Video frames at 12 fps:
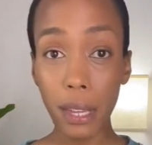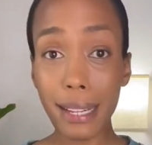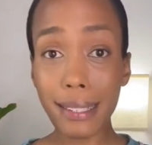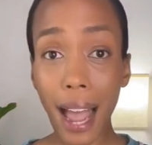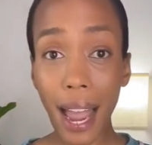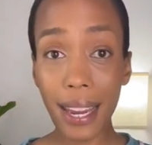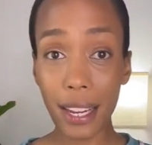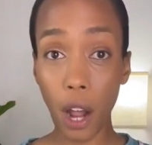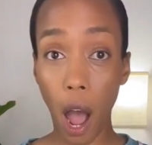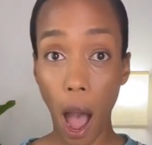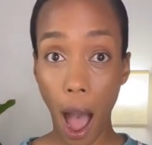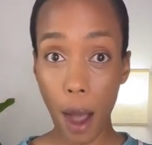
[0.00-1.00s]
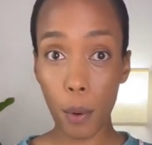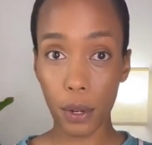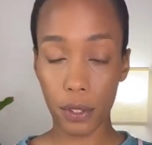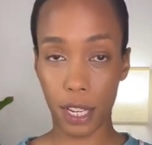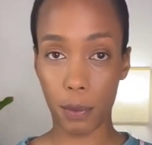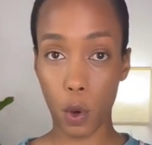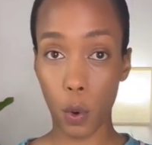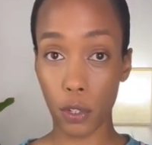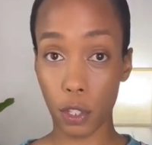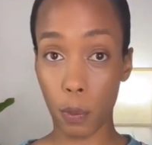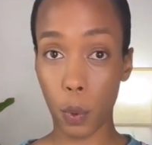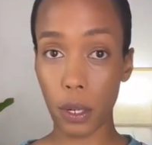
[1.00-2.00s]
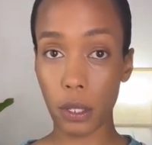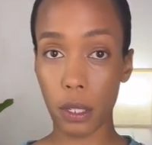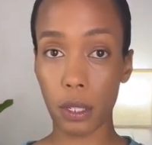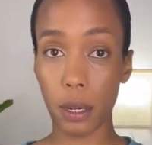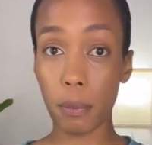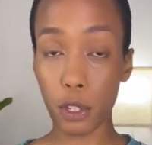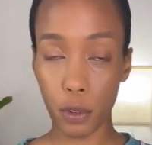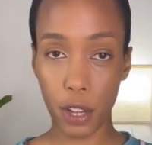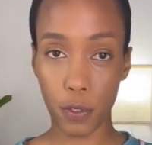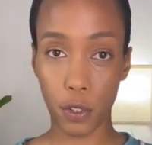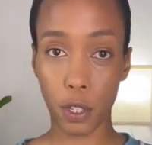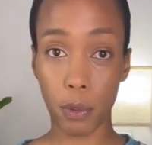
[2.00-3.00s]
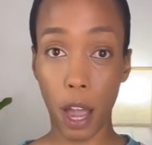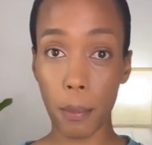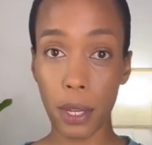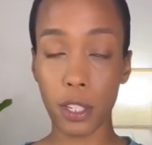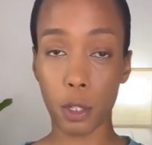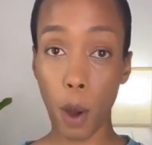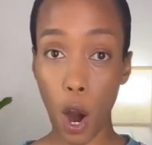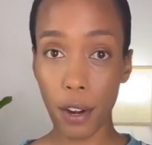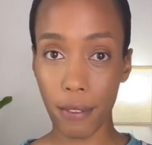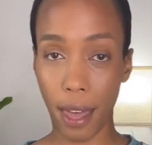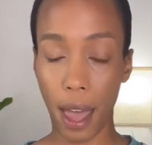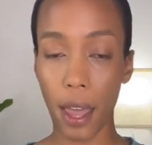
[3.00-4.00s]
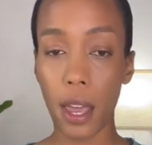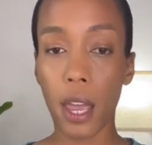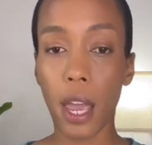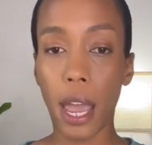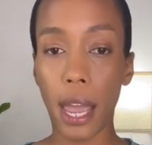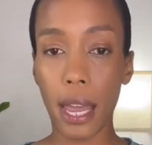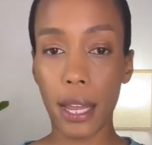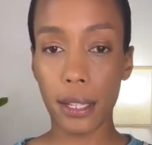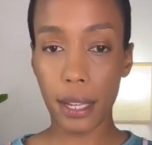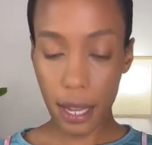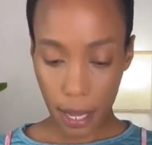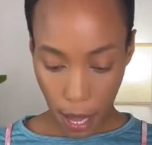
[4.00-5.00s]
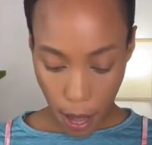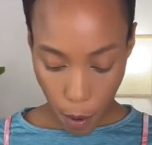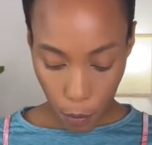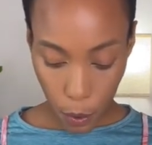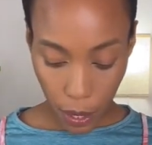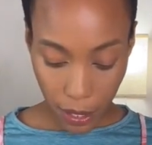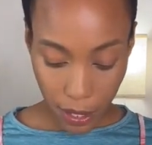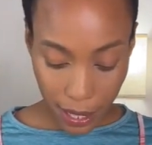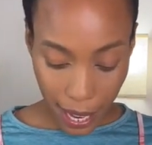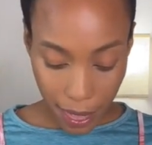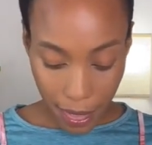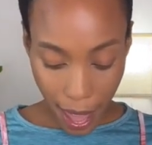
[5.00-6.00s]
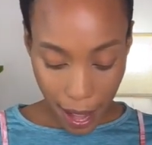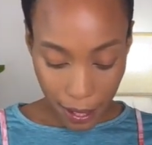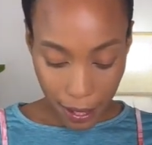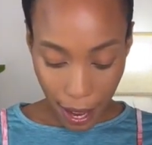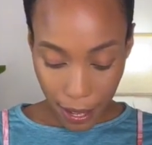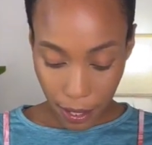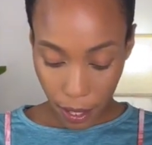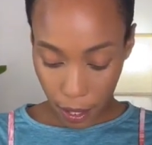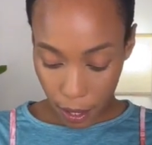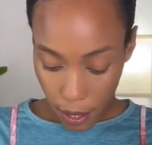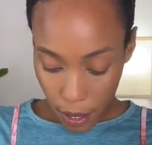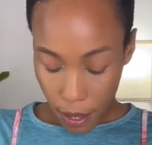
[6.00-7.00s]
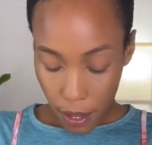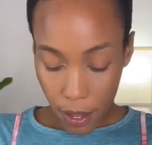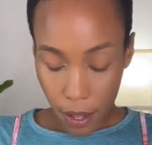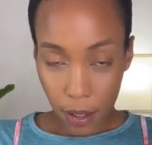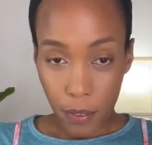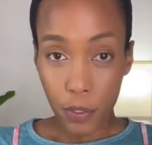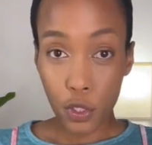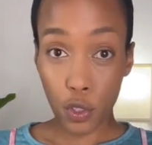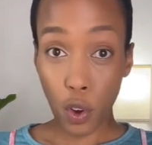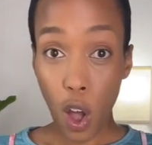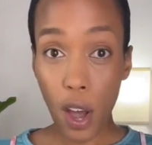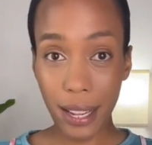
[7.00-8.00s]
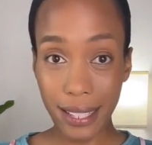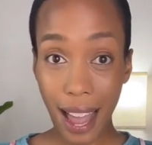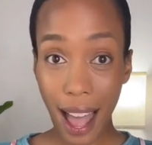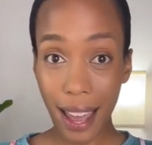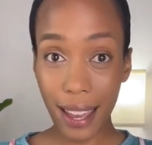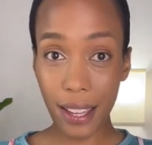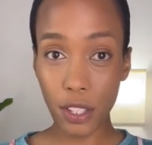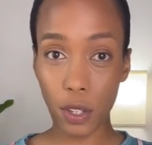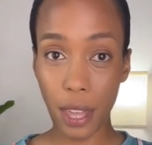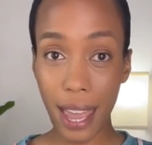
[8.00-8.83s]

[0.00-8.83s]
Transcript: and tighten our deep core support system. The transverse abdominis is part of that. And we want to get that nice and strong and tight so